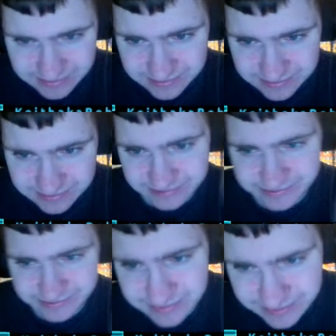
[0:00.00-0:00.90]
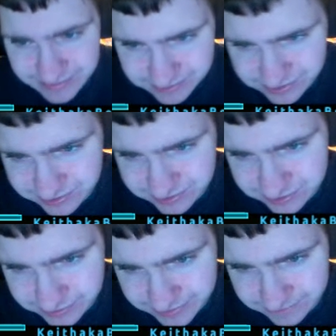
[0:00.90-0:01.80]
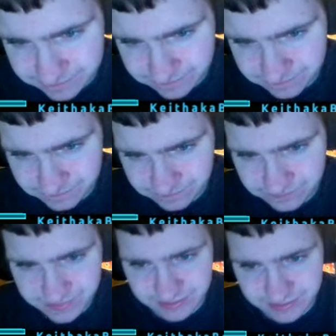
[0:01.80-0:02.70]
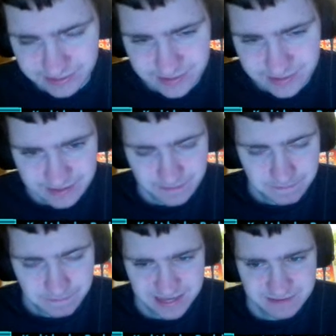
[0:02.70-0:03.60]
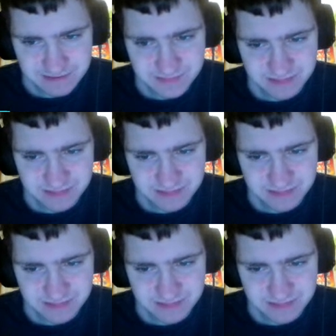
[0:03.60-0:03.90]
this series I started doing? Like memes